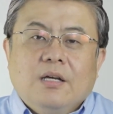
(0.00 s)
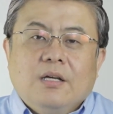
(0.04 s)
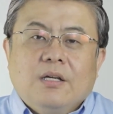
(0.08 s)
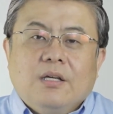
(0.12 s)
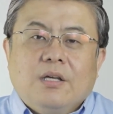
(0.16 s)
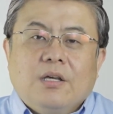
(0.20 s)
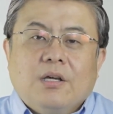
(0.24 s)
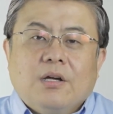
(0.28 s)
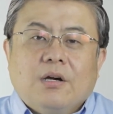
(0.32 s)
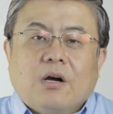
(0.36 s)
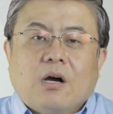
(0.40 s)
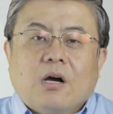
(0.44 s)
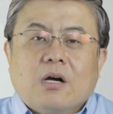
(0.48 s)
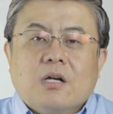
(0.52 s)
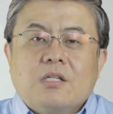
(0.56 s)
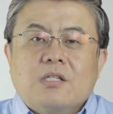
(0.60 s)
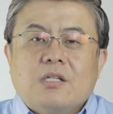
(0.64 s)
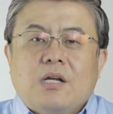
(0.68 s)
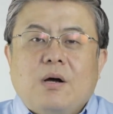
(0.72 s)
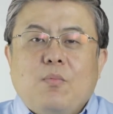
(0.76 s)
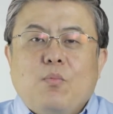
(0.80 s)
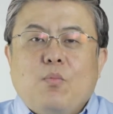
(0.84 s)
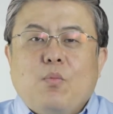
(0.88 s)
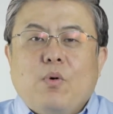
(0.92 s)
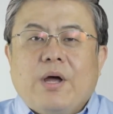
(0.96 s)
Here are
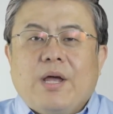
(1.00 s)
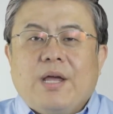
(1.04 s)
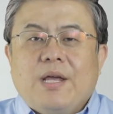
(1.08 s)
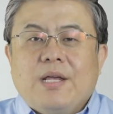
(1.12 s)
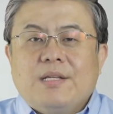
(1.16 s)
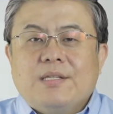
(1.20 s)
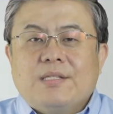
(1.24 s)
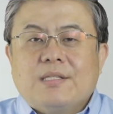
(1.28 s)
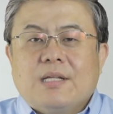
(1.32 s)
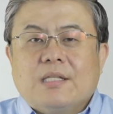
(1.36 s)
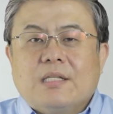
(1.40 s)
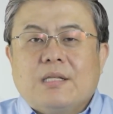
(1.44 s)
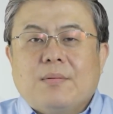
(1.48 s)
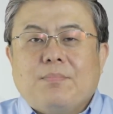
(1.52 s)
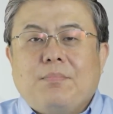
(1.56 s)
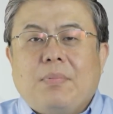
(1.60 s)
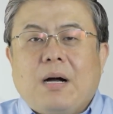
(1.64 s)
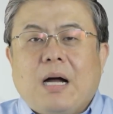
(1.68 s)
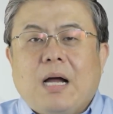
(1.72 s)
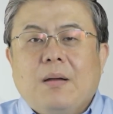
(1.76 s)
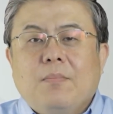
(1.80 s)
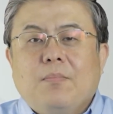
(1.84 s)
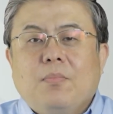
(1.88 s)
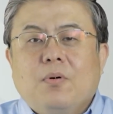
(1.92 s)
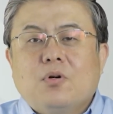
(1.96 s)
some ways that the
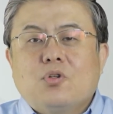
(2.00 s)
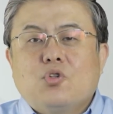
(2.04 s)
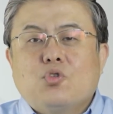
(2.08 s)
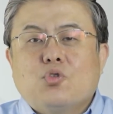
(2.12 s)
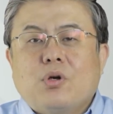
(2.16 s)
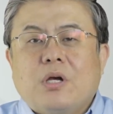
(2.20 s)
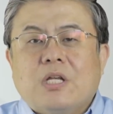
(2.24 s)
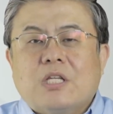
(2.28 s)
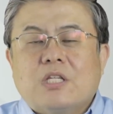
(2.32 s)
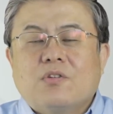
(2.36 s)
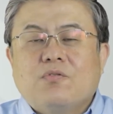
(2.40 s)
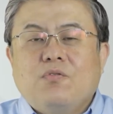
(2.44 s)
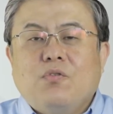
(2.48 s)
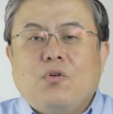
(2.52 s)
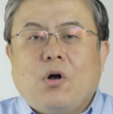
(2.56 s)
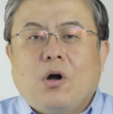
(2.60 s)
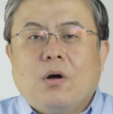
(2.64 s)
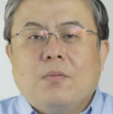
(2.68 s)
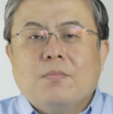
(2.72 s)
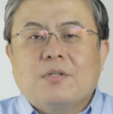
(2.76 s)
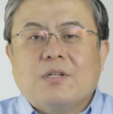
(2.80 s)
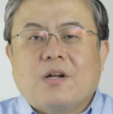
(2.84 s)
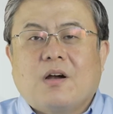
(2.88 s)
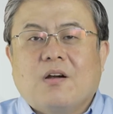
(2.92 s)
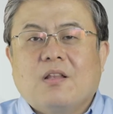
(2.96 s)
Bible
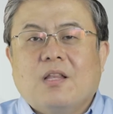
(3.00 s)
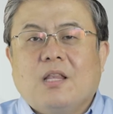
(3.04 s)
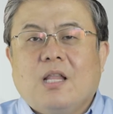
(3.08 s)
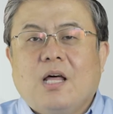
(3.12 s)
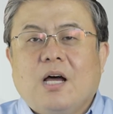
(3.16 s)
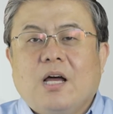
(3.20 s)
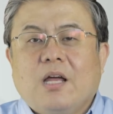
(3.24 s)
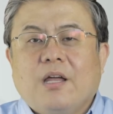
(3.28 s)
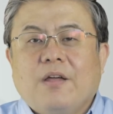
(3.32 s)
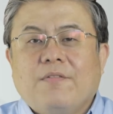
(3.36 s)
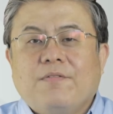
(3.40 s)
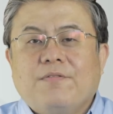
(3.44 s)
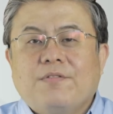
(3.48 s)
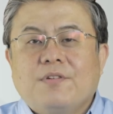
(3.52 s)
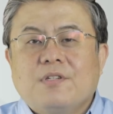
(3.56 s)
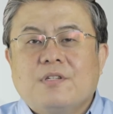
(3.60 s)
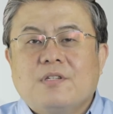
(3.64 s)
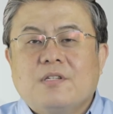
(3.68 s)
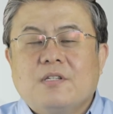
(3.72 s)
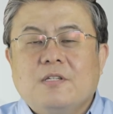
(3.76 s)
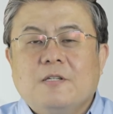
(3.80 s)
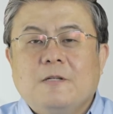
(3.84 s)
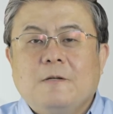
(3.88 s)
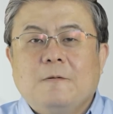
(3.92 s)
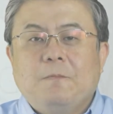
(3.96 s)
transforms our
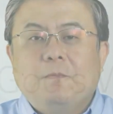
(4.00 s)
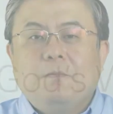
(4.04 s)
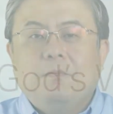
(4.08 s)
lives.